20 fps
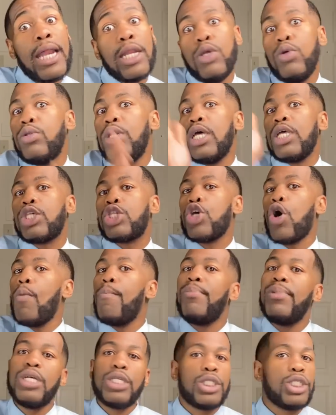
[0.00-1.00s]
You let so
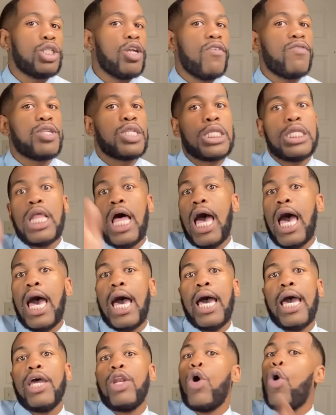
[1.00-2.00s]
much stuff
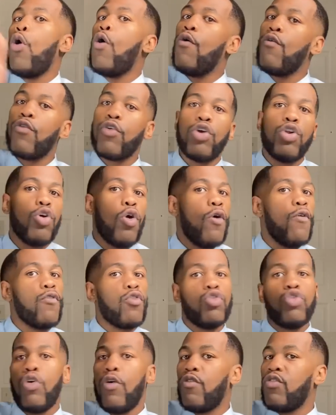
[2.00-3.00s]
slide over and over
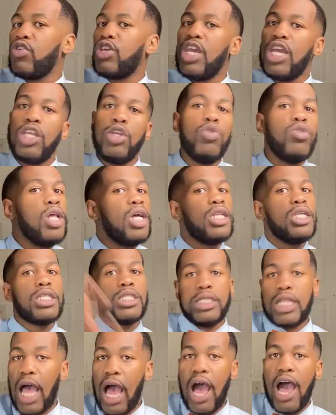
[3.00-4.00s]
and over again. You let it
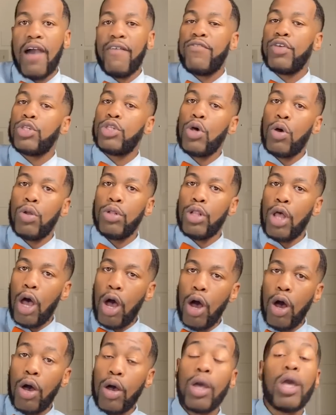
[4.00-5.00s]
slide for so
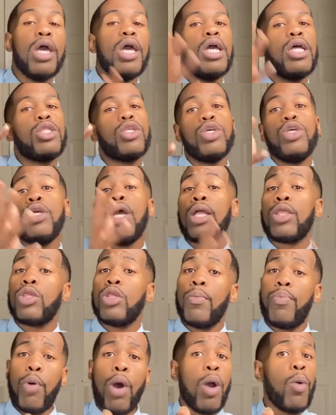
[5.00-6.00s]
long until you got to the
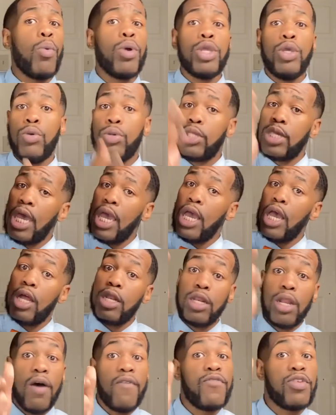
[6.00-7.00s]
point where you said
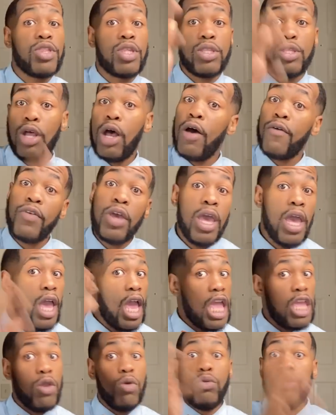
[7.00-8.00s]
enough is enough
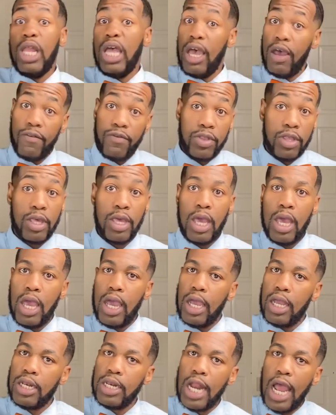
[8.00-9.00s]
and you left.
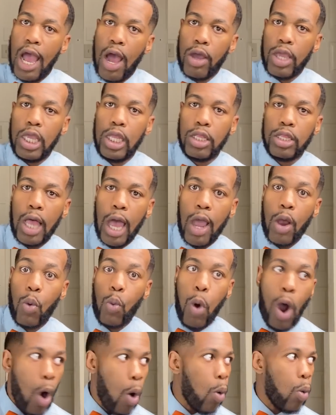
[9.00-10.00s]
And now he's like,
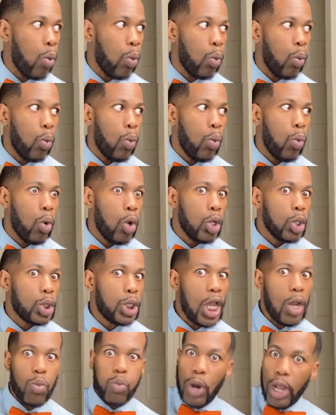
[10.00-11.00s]
whoa, she
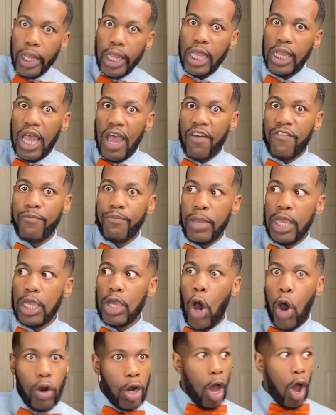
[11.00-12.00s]
really left me.
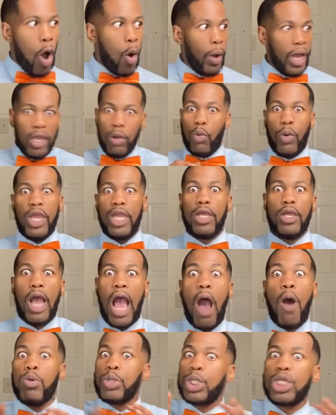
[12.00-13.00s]
Hold on, wait, wait.
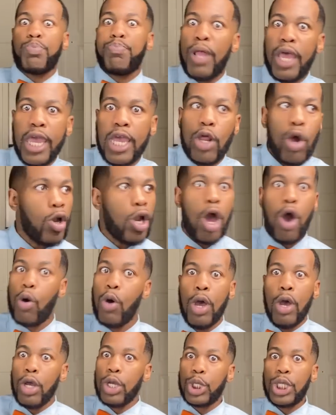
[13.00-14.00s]
I was just playing. Hold on.
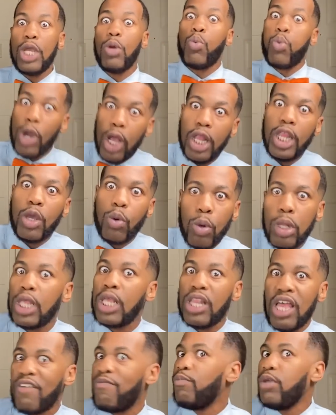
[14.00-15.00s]
She really, really
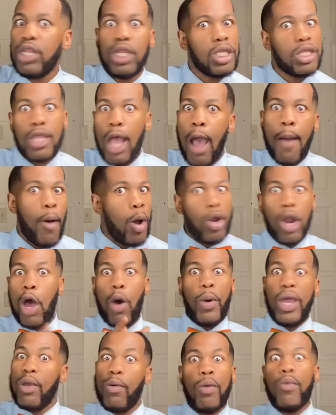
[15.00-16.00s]
left me this time. Hold on,
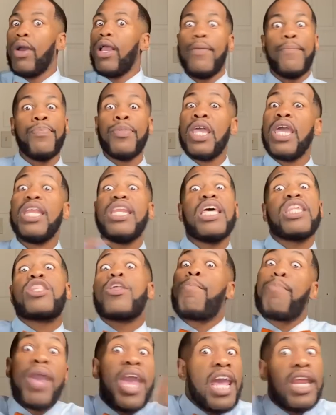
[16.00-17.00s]
wait, wait, wait. That's the
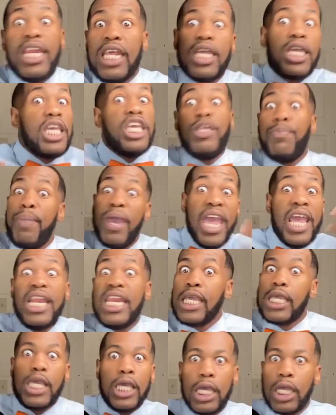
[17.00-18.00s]
panic. He
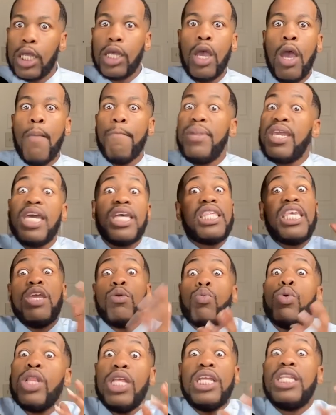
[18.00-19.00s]
panicking because he
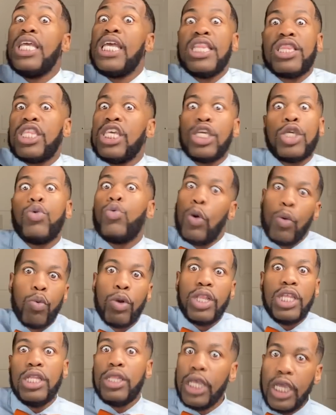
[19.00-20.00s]
really didn't think you would
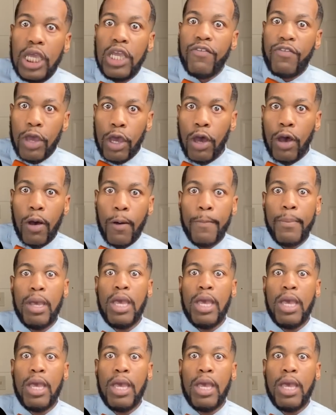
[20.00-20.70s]
really leave him.